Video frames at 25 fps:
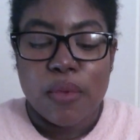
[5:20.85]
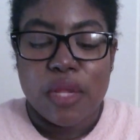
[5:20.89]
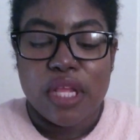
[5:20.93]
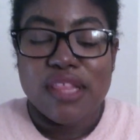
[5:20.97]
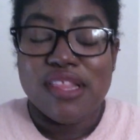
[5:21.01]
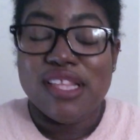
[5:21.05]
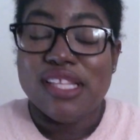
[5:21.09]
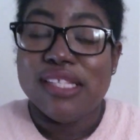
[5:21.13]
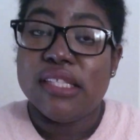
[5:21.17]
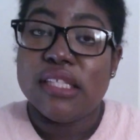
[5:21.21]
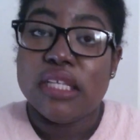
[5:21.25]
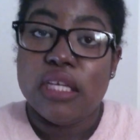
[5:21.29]

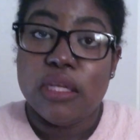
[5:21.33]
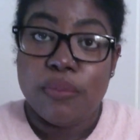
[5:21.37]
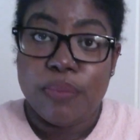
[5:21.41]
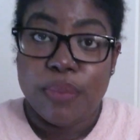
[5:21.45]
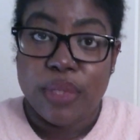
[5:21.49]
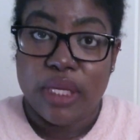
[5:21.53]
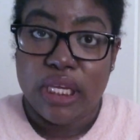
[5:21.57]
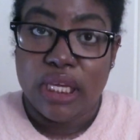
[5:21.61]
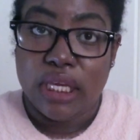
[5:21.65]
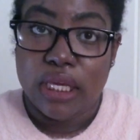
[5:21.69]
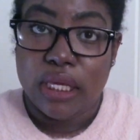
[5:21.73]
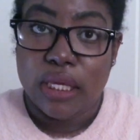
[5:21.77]
This could
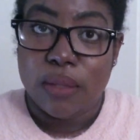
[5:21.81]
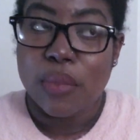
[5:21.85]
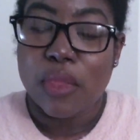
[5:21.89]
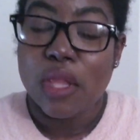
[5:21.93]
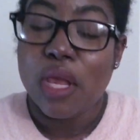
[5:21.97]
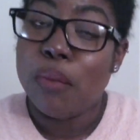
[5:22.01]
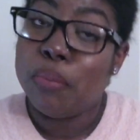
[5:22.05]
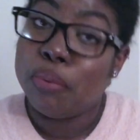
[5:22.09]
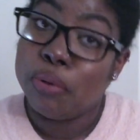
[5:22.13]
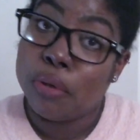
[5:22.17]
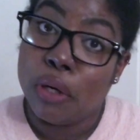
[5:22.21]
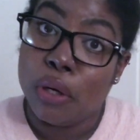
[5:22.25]
be
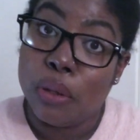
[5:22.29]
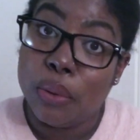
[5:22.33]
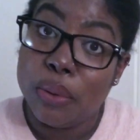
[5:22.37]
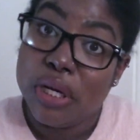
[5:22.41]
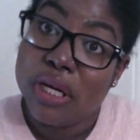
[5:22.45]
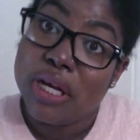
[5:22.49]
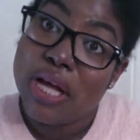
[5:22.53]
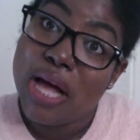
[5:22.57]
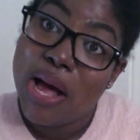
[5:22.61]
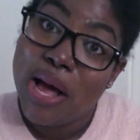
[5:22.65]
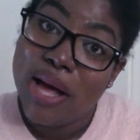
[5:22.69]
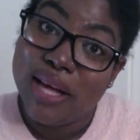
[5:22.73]
a pro and a
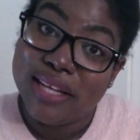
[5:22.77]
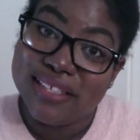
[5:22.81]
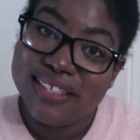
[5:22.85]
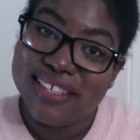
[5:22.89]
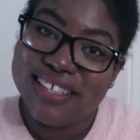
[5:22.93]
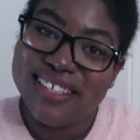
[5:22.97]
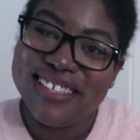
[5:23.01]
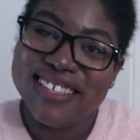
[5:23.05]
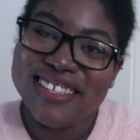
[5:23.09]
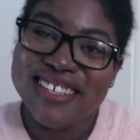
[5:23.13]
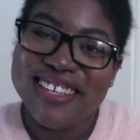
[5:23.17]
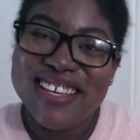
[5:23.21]
con
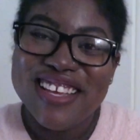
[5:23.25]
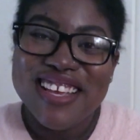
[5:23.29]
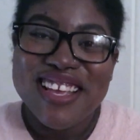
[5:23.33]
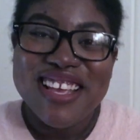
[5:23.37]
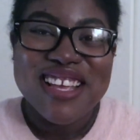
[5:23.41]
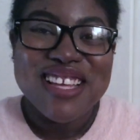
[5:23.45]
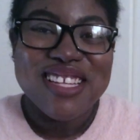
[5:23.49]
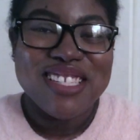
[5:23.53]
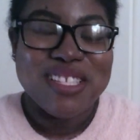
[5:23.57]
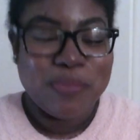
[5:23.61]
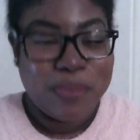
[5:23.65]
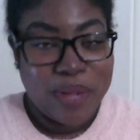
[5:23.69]

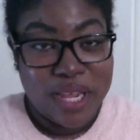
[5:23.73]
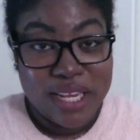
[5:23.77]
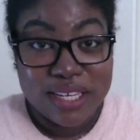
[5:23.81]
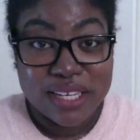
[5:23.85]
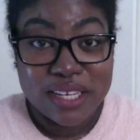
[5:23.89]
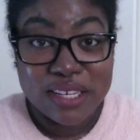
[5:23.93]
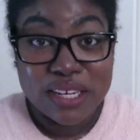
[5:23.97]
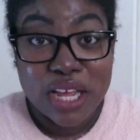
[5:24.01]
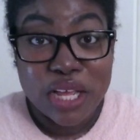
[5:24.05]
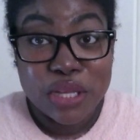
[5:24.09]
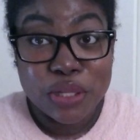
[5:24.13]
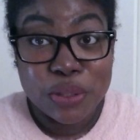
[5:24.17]
depending
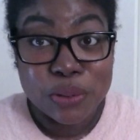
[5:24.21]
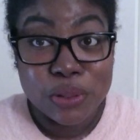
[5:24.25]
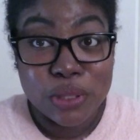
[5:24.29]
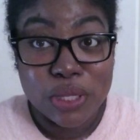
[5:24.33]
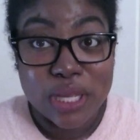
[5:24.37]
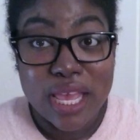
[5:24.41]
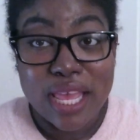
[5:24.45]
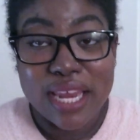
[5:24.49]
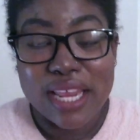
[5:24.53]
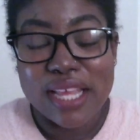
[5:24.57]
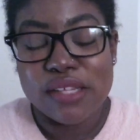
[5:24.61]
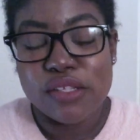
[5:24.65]
on how you look
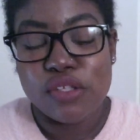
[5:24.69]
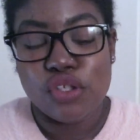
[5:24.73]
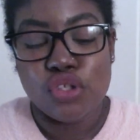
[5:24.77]
at it.